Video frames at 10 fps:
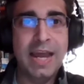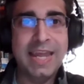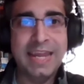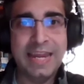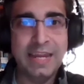
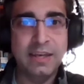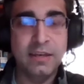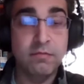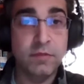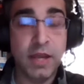
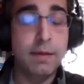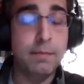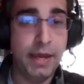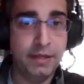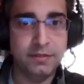in
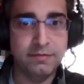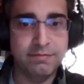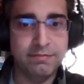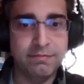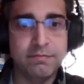combat.
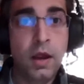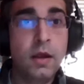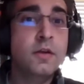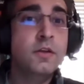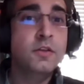
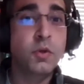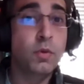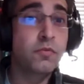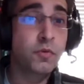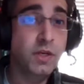So
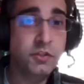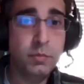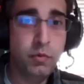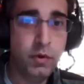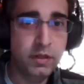we've reached the
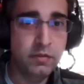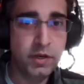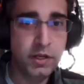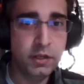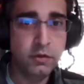point in the
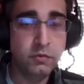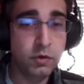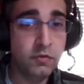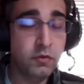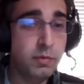videos
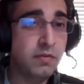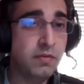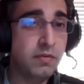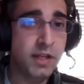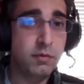where if you've been
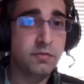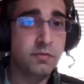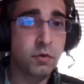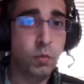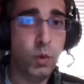following us for
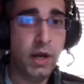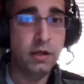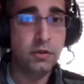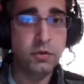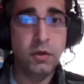a
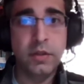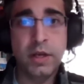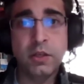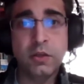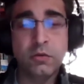while, you know that I
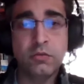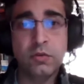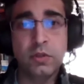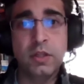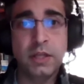usually
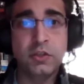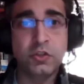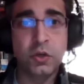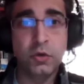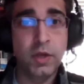like to
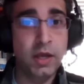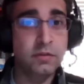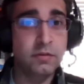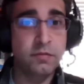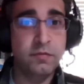show you guys
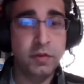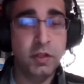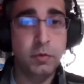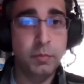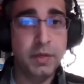a
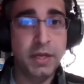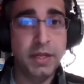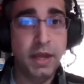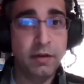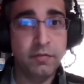fillable
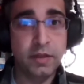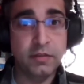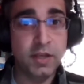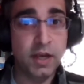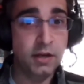PDF that's
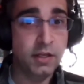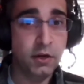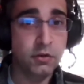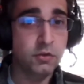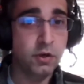got a
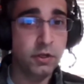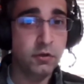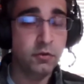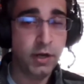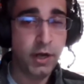character already
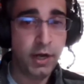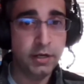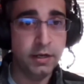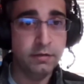created in it.